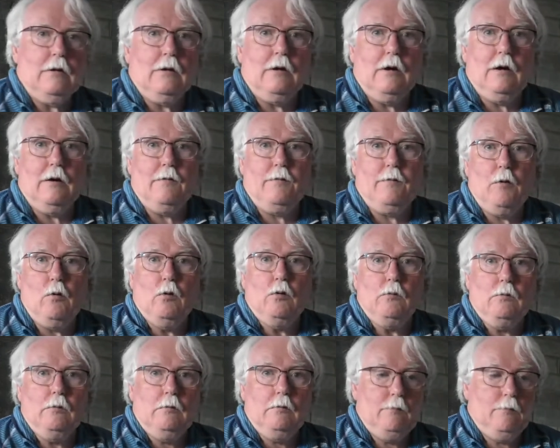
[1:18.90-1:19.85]
a
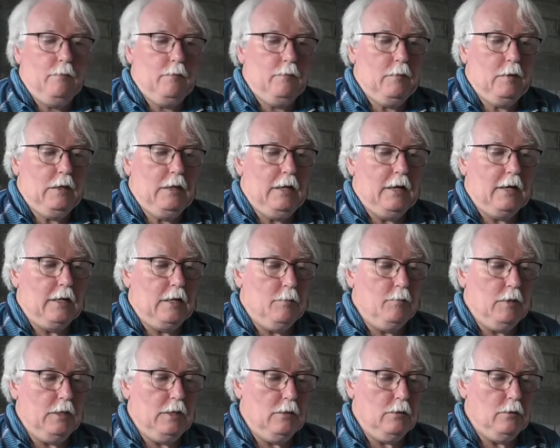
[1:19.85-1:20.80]
phone and can
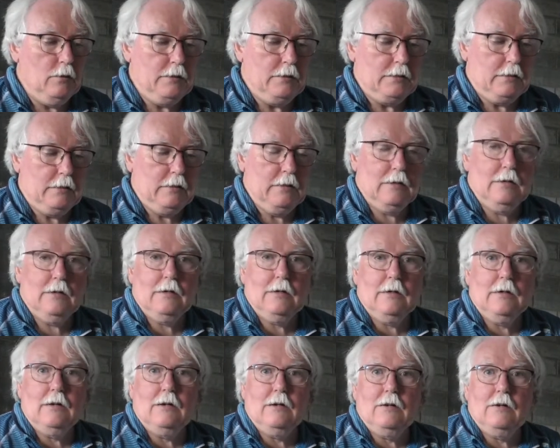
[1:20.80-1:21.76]
be used
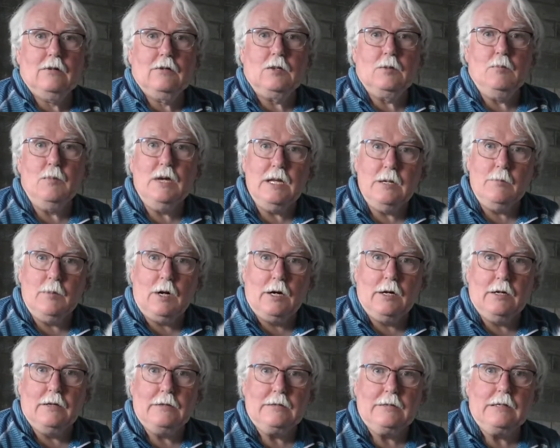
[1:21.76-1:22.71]
to
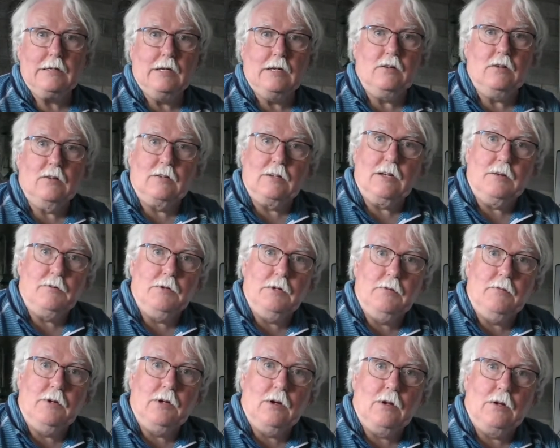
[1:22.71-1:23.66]
minimise. It doesn't get rid
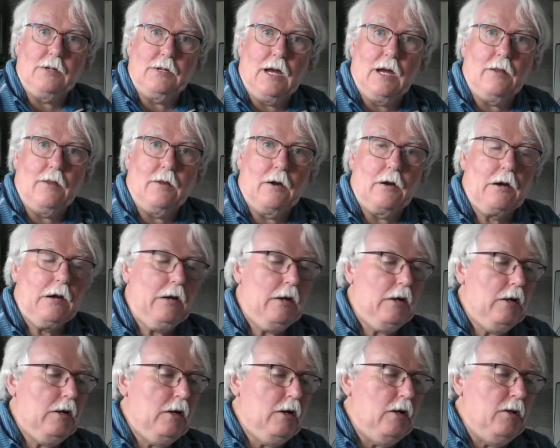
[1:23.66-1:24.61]
of it altogether.
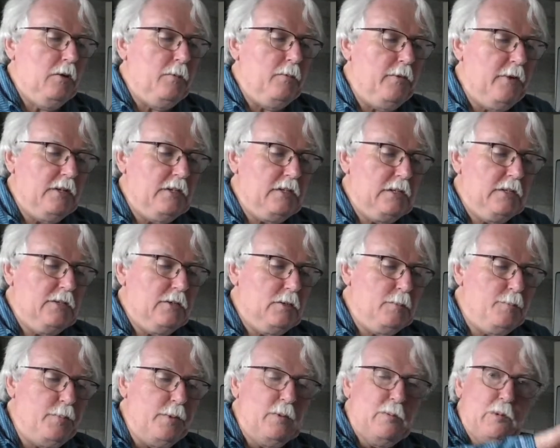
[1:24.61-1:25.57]
The professionals use
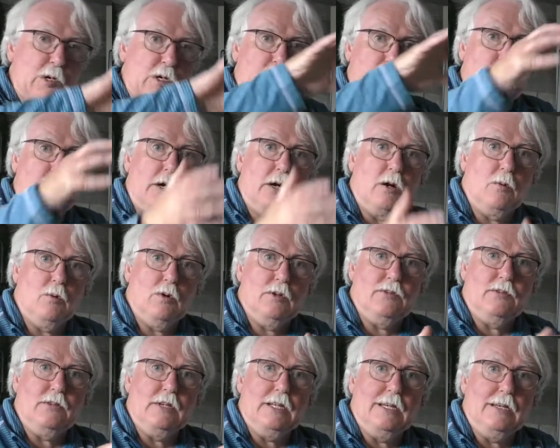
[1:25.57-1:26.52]
much bigger
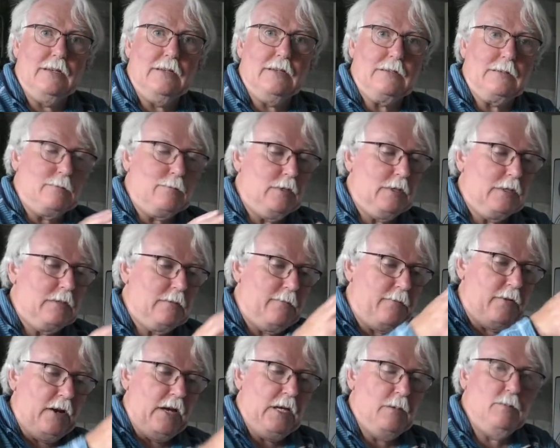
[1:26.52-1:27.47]
ones of these with
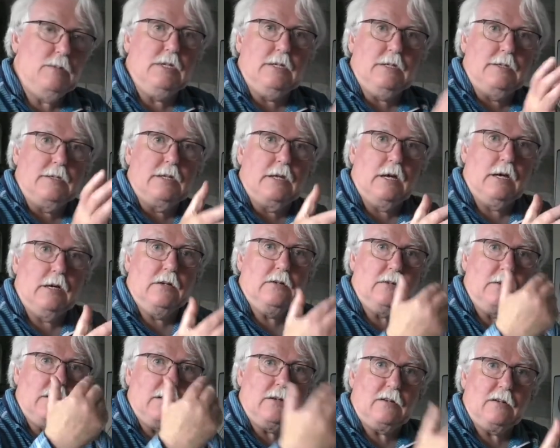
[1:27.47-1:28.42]
frames inside
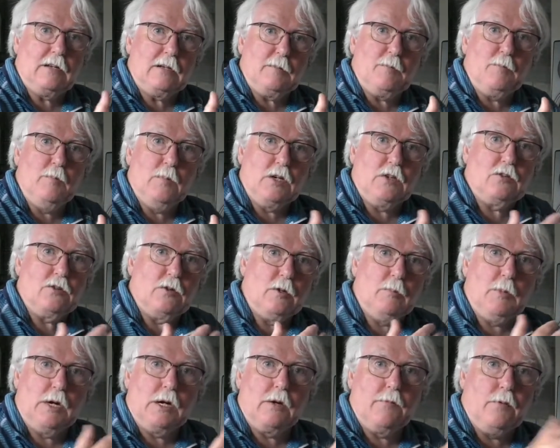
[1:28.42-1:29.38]
to make sure the
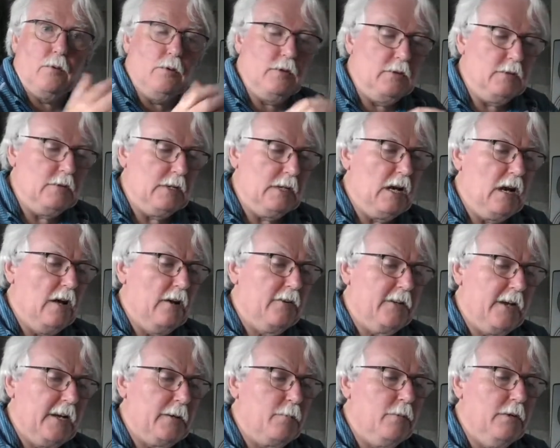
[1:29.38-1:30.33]
microphone isn't in
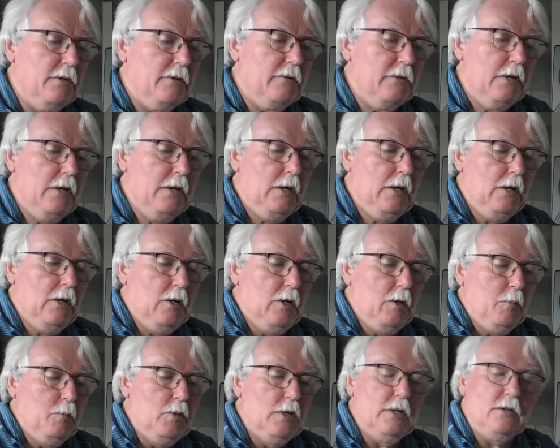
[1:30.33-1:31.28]
contact with it.
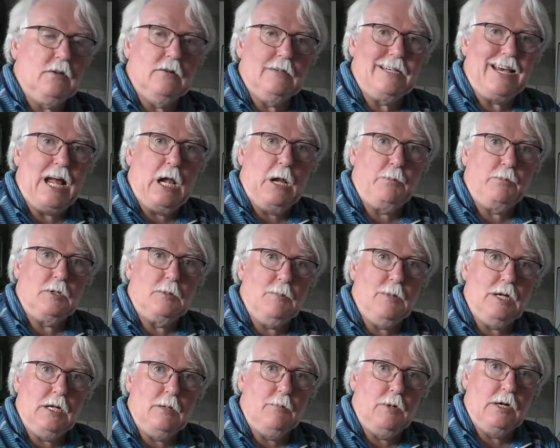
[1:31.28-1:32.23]
But it does help to
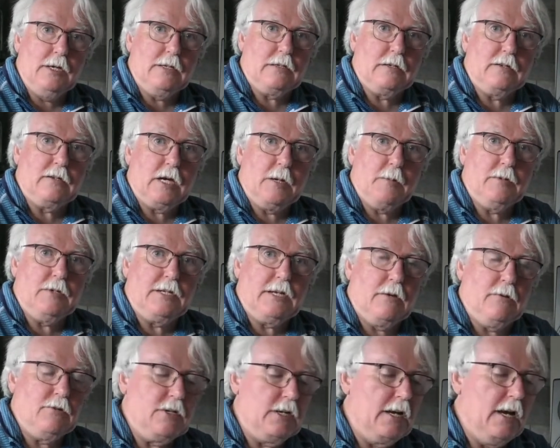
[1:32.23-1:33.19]
minimise the type of
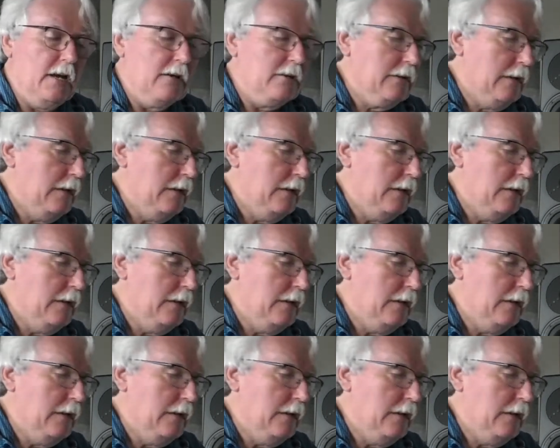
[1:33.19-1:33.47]
sound you get.